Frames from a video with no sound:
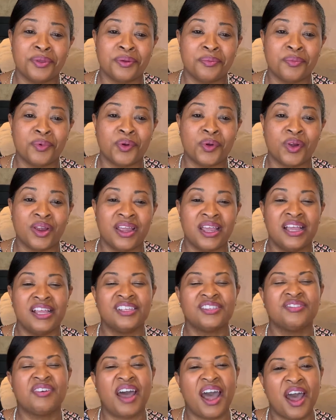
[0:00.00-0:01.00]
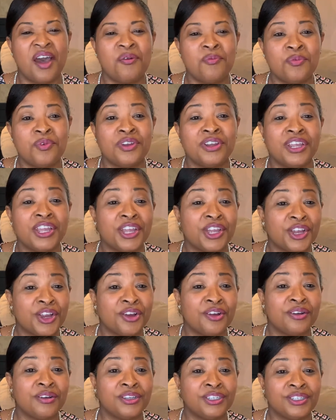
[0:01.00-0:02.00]
more. So I want to
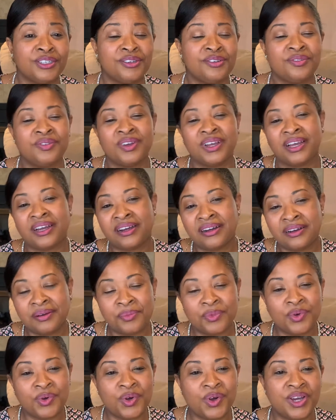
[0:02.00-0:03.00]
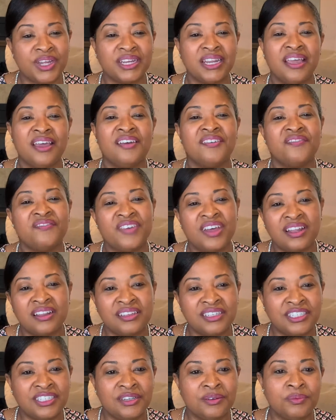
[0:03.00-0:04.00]
encourage you, come on,
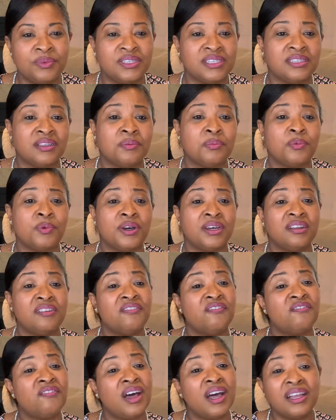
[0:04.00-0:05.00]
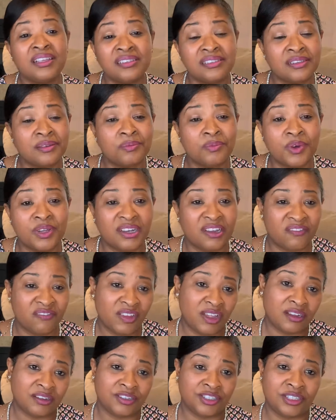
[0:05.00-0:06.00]
fellowship with someone, find someone to
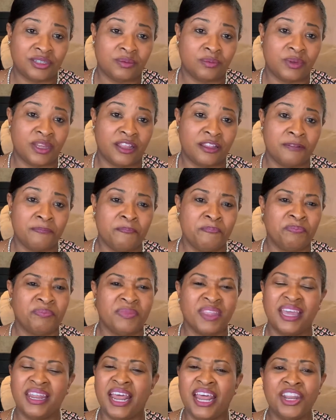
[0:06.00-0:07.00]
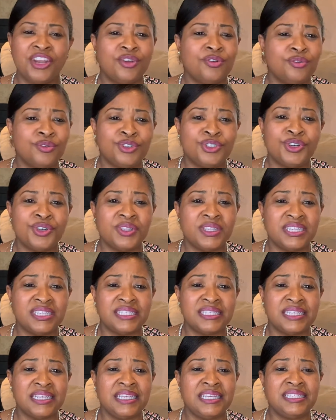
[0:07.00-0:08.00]
fellowship with. And I know during this
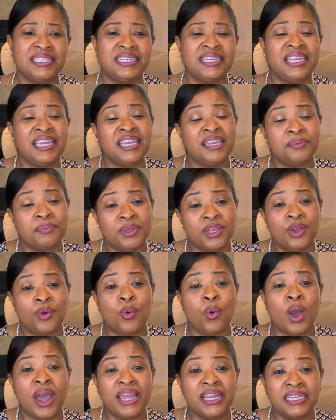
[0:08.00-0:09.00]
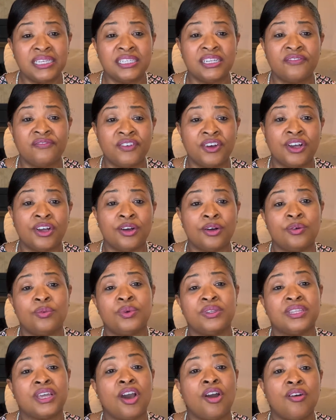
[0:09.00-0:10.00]
season, it can be quite difficult with
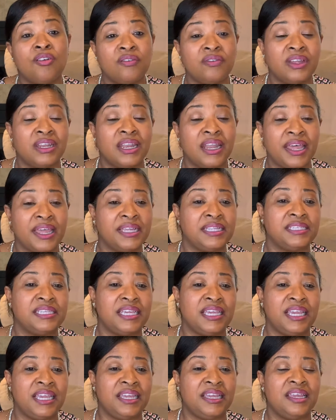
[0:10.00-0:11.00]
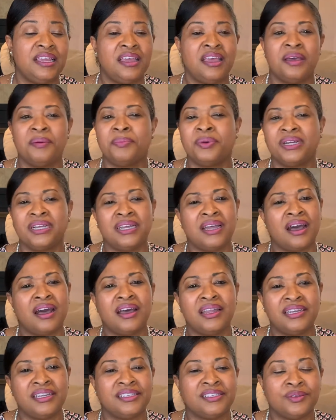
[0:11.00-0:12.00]
COVID-19, but God
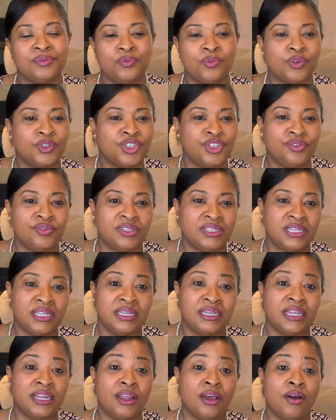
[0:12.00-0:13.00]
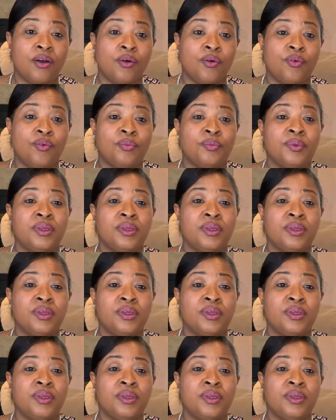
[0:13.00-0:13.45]
doesn't want you sitting at home